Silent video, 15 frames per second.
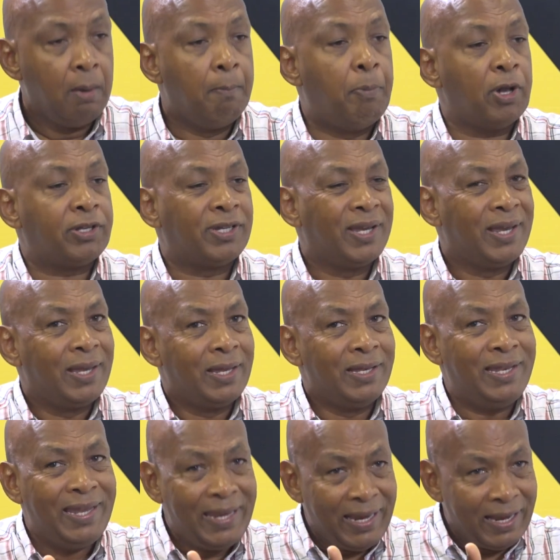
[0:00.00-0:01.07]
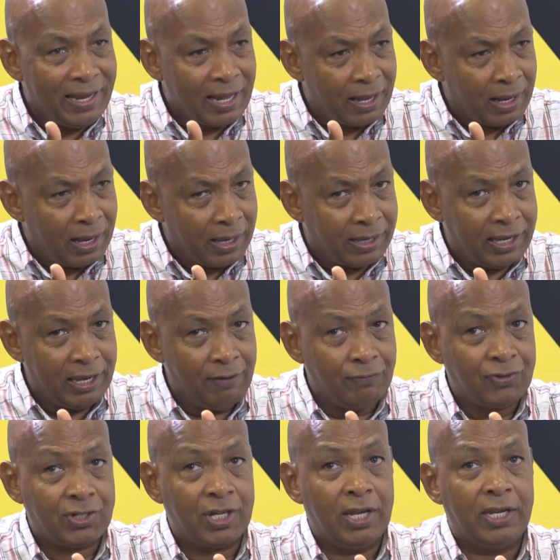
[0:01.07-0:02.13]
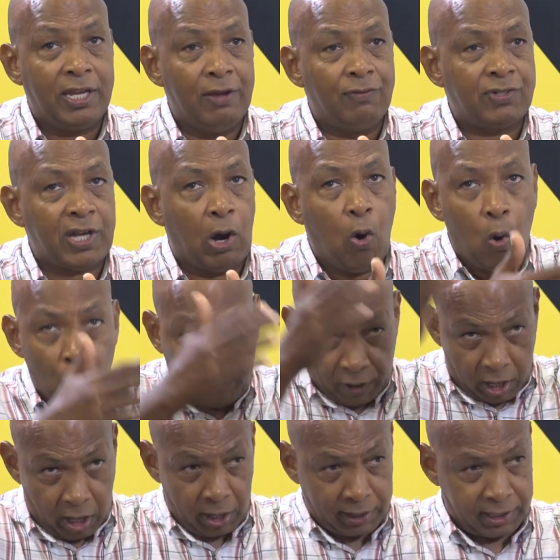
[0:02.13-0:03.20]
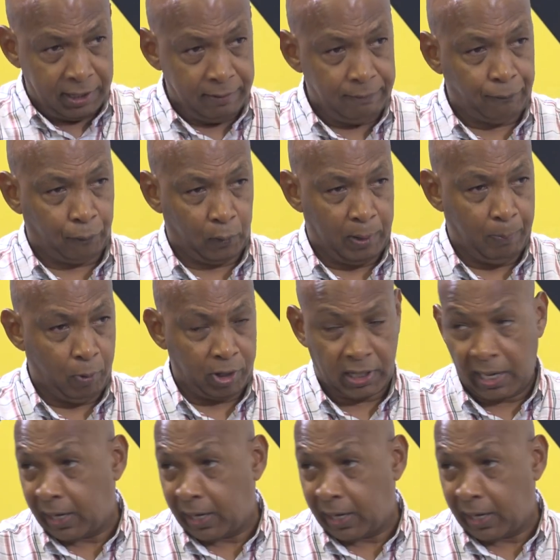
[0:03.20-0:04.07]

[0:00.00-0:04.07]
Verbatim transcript: but the EDA gives gives an overarching framework.